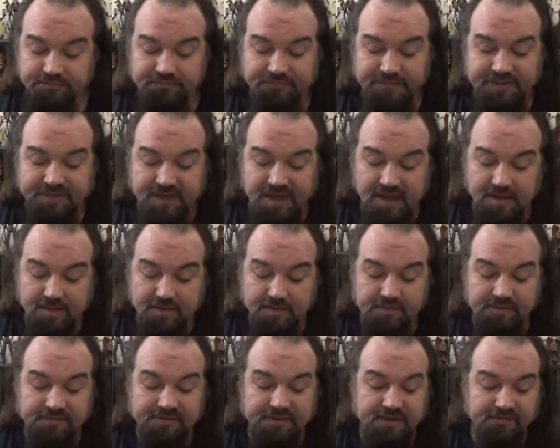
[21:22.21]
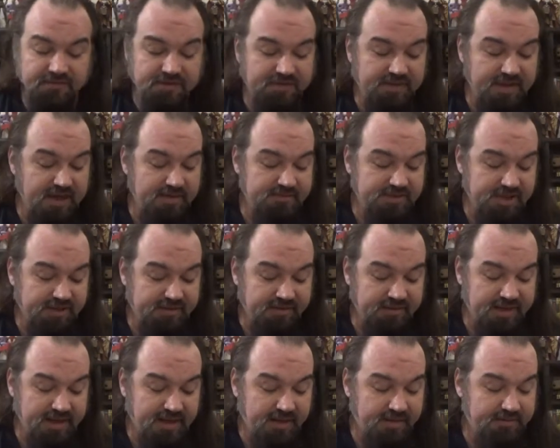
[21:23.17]
Steve and Sam
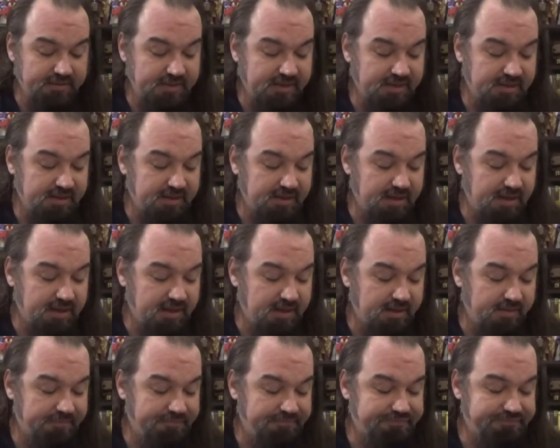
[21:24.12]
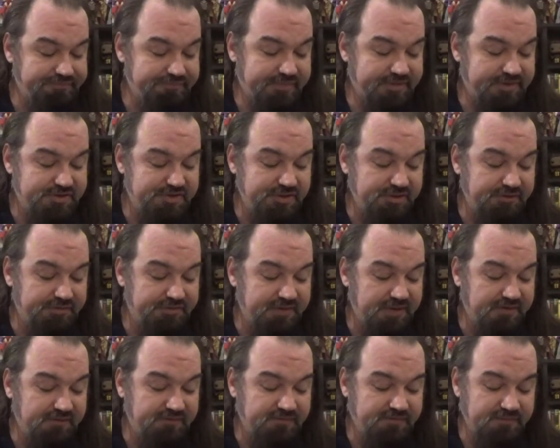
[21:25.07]
chasing down the shield
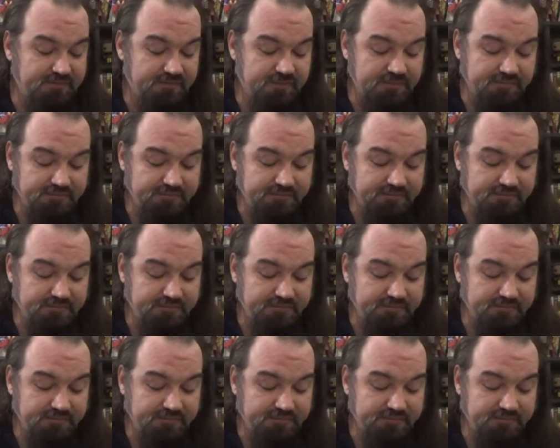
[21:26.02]
thief